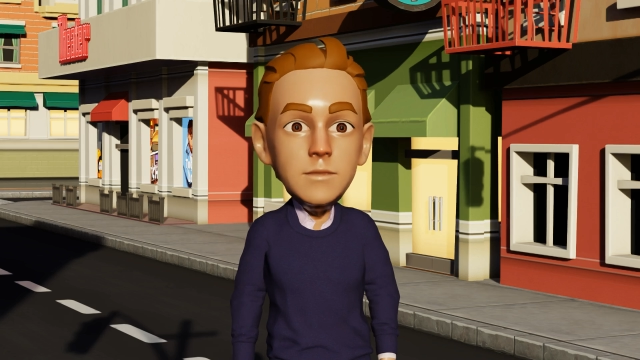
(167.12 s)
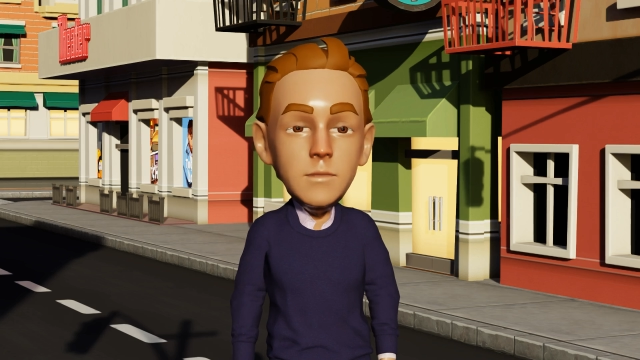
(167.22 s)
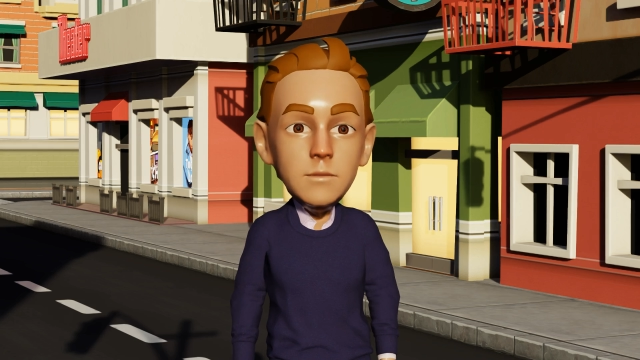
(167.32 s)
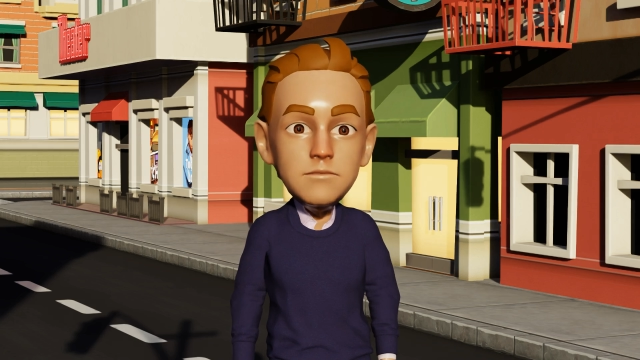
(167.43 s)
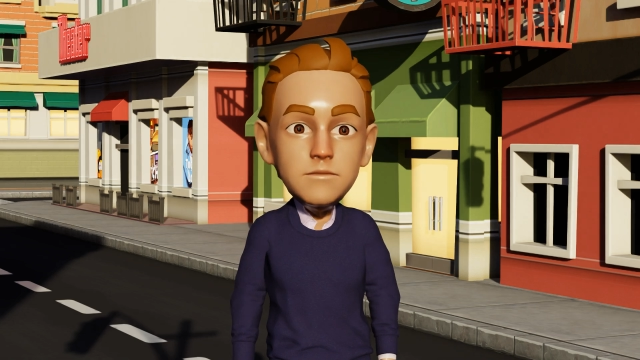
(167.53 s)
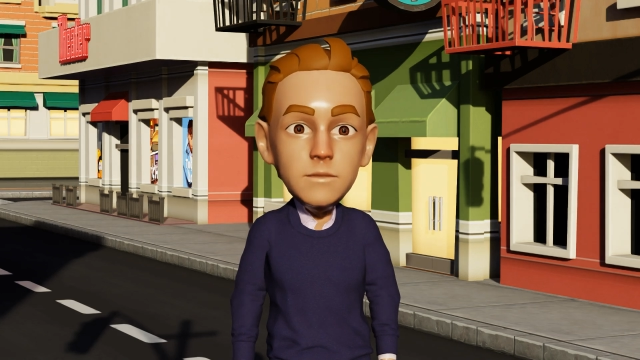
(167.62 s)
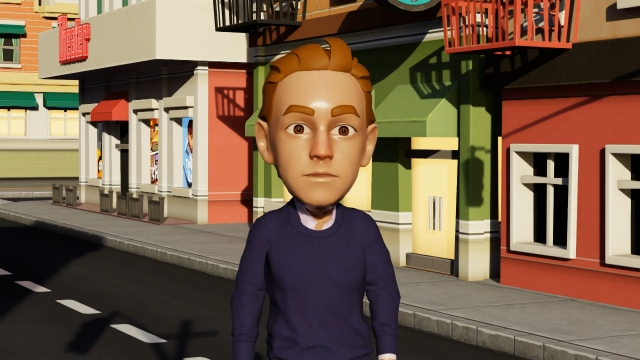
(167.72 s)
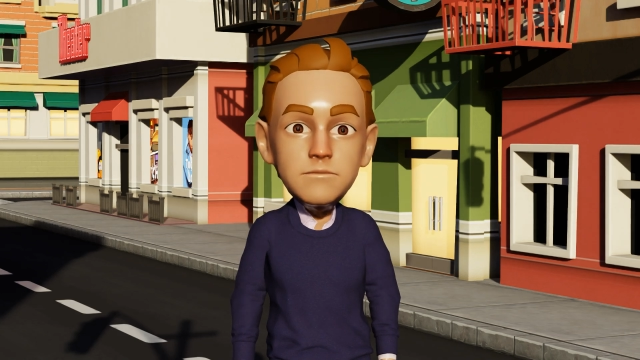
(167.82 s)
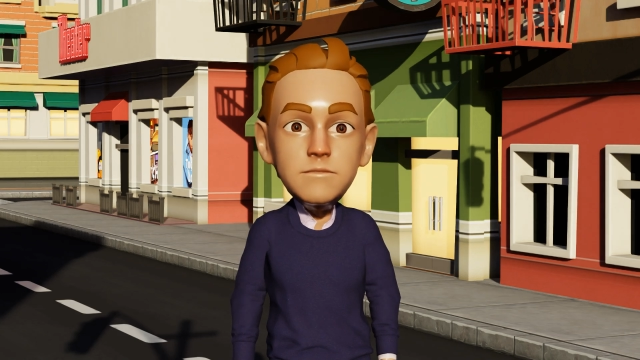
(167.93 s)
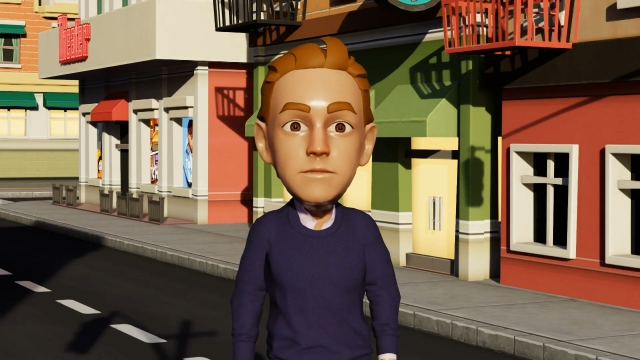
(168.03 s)

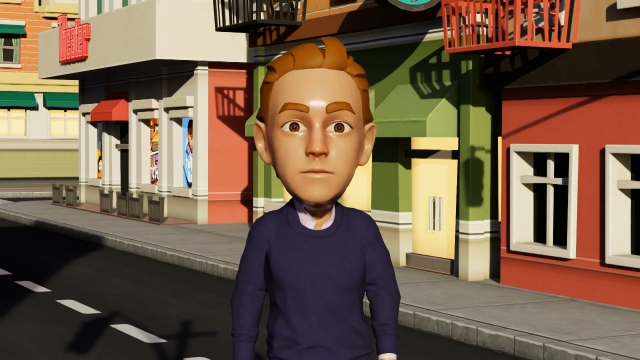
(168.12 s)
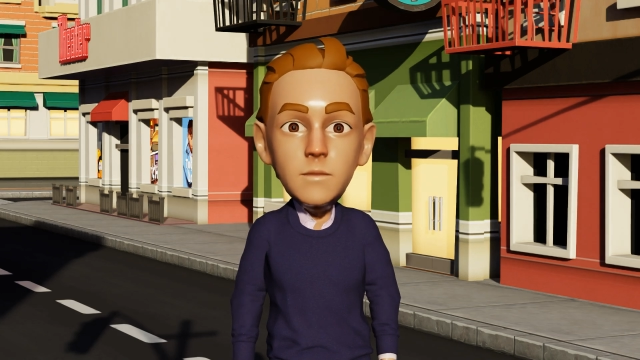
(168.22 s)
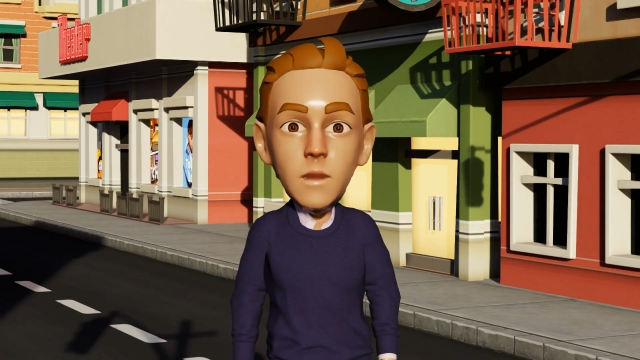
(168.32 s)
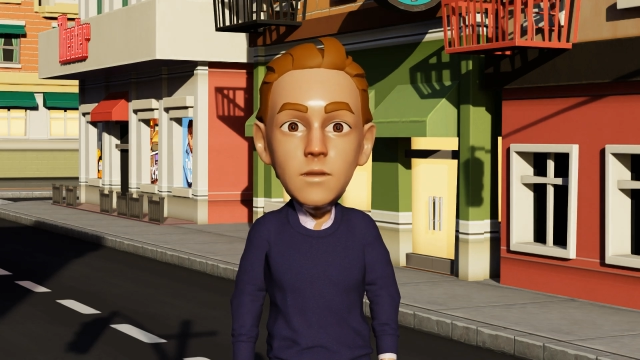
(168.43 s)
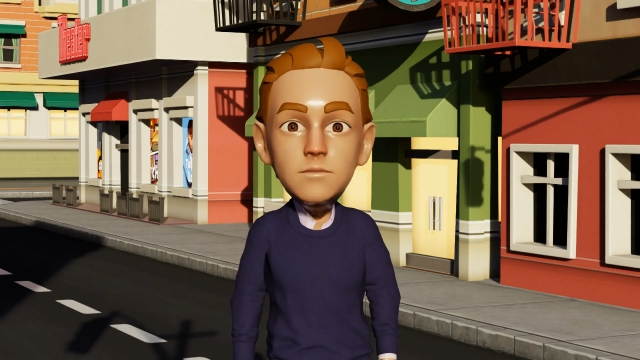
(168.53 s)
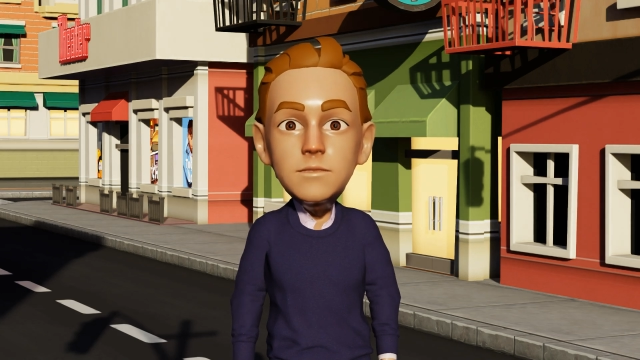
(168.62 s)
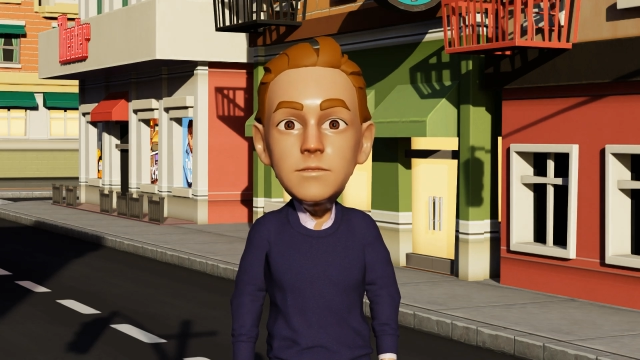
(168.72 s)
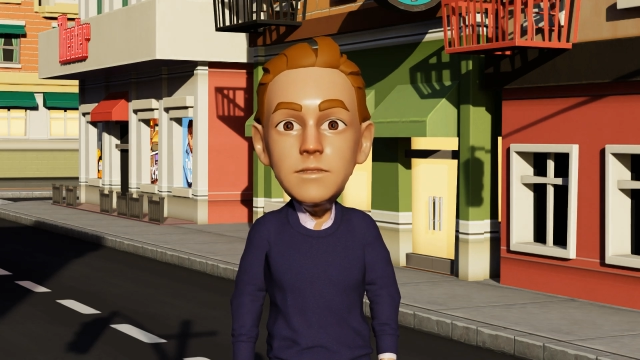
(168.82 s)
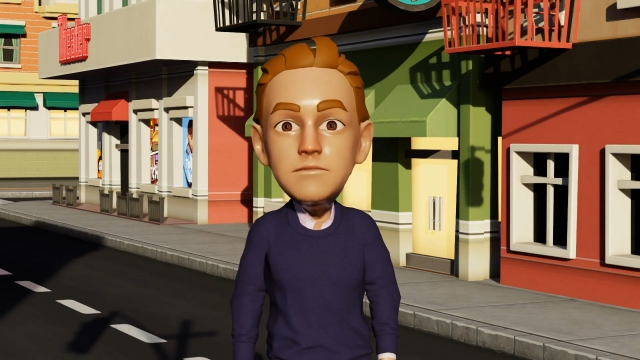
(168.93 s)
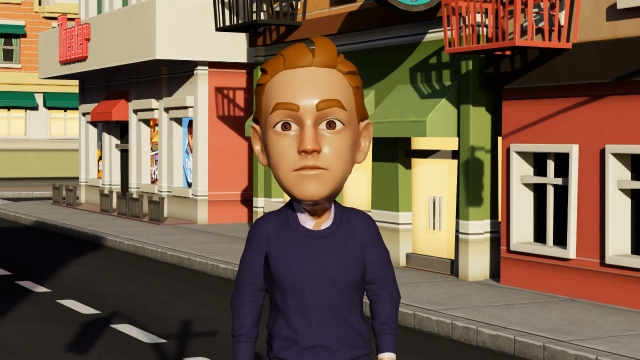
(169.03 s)
Co-insurance is a clause
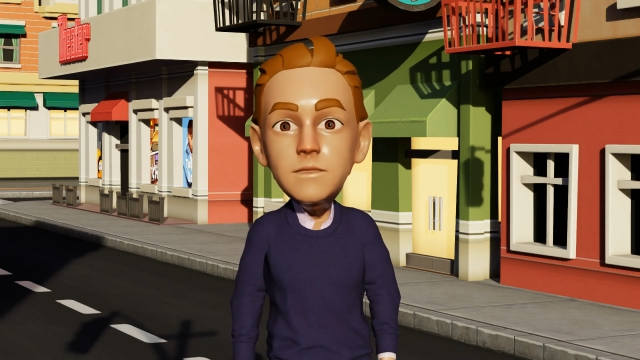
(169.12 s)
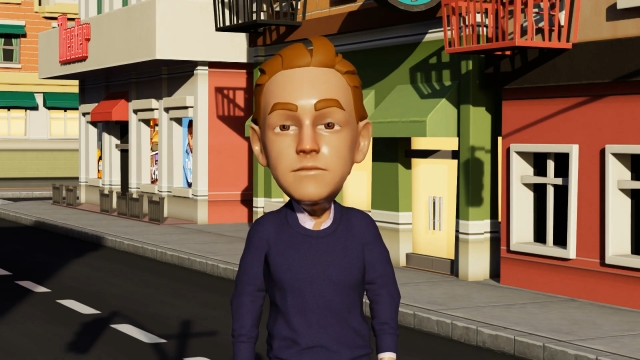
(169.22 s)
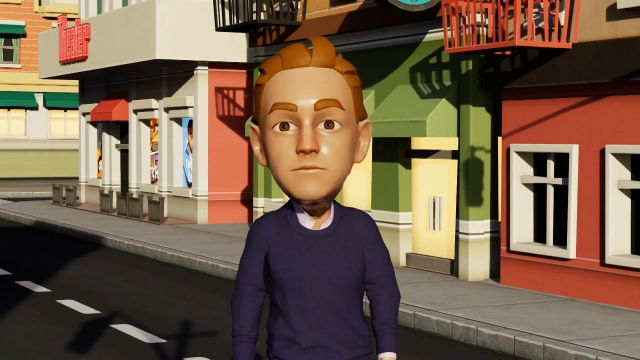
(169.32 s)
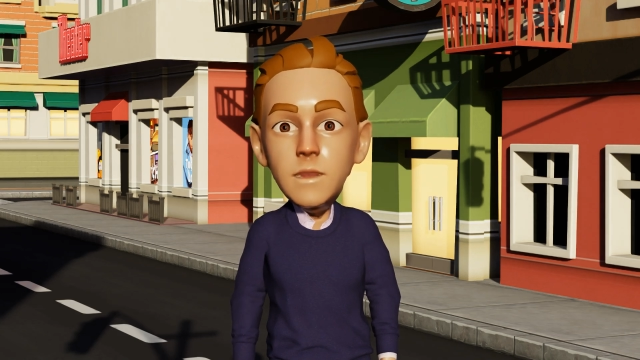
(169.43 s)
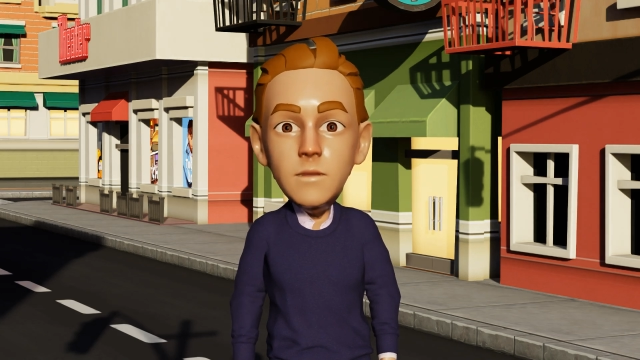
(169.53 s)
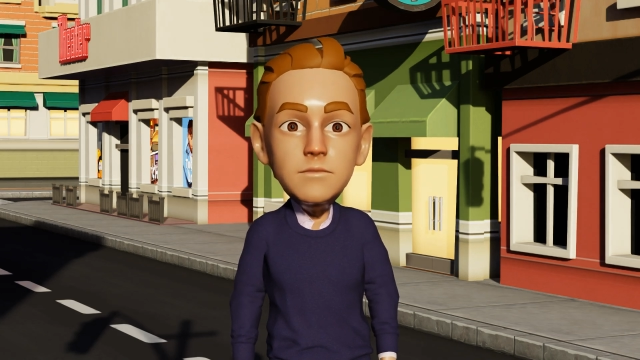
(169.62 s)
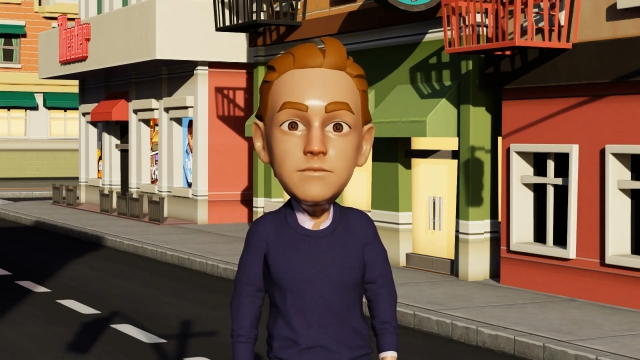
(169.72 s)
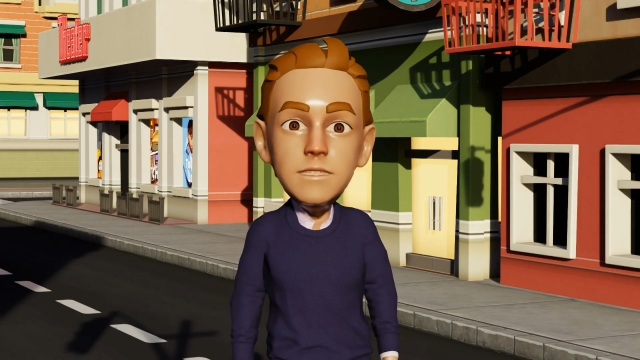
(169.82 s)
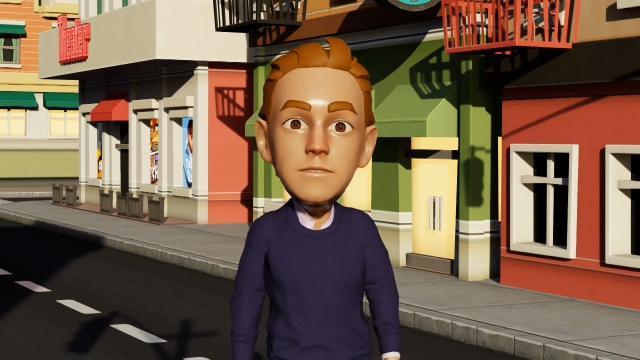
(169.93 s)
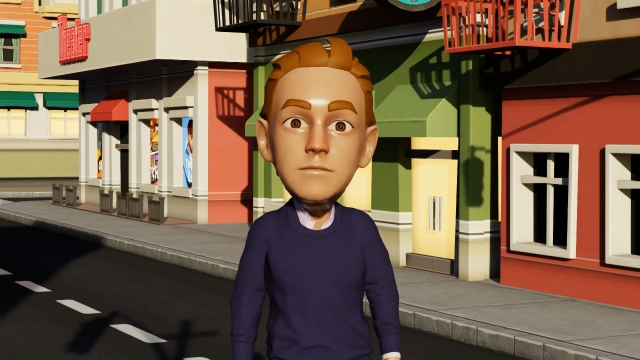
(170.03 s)
in an insurance
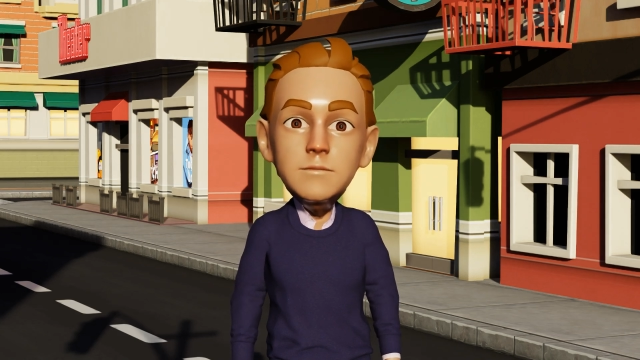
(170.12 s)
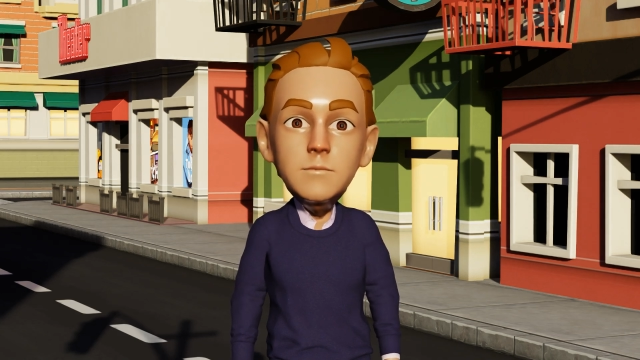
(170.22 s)
policy